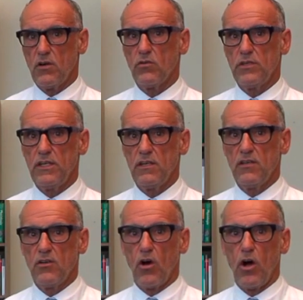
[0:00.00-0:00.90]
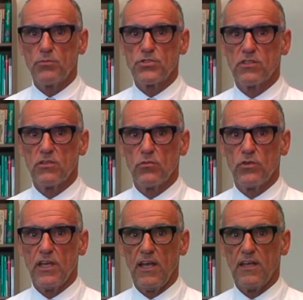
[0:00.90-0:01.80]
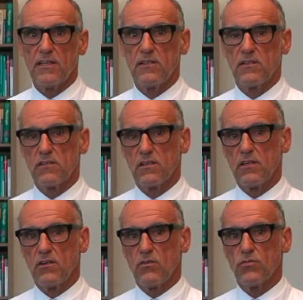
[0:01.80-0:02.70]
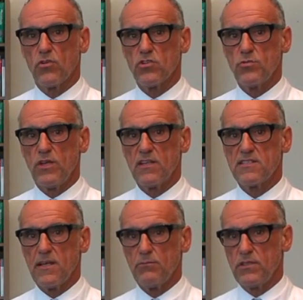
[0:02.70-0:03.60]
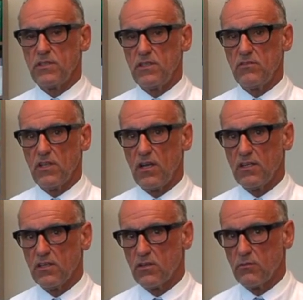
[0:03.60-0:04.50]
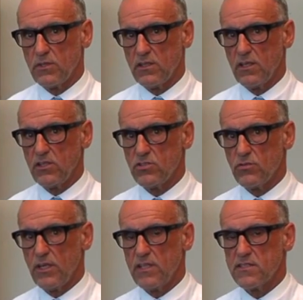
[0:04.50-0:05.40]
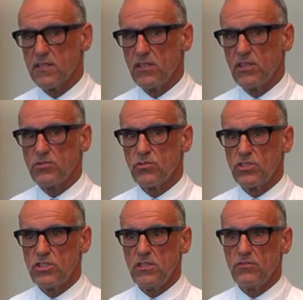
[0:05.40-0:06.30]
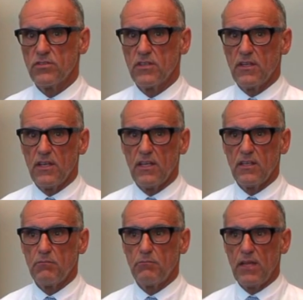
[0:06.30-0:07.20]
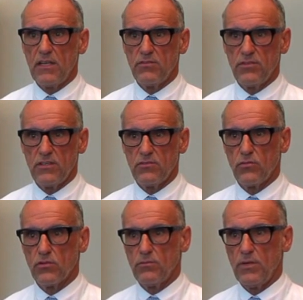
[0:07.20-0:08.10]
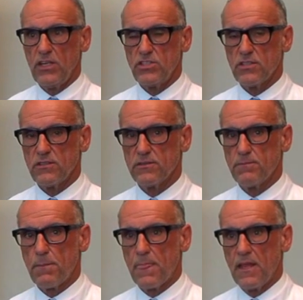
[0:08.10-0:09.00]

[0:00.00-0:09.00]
the only option we had, and of course we accepted even higher complication rates to achieve a benefit for the patient.